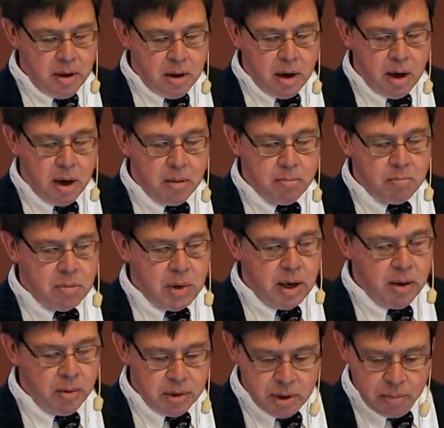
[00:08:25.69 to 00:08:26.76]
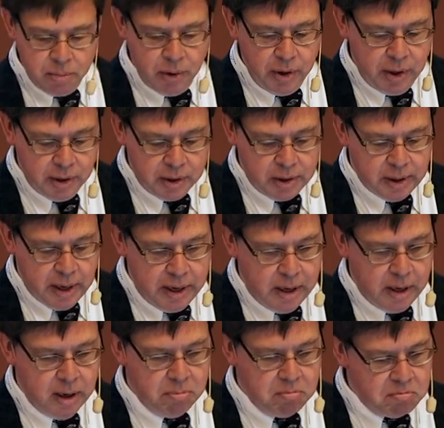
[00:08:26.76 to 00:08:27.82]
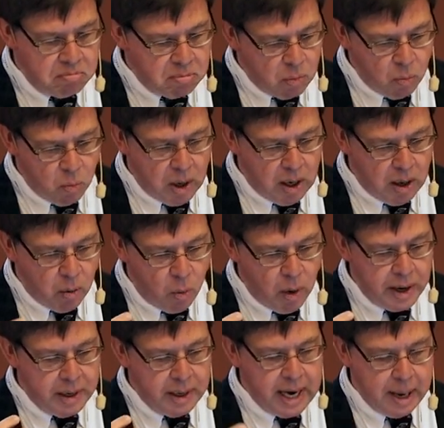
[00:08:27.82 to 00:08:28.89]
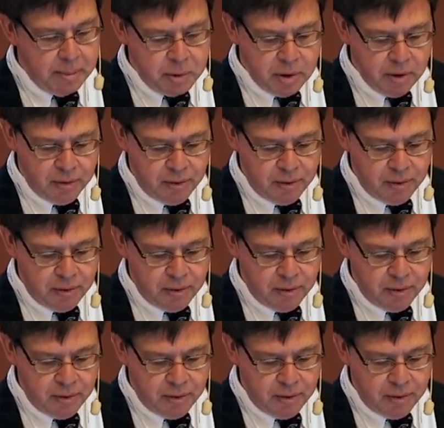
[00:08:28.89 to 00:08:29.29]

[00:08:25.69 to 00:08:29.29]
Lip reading: and it was a pretty exciting way to capture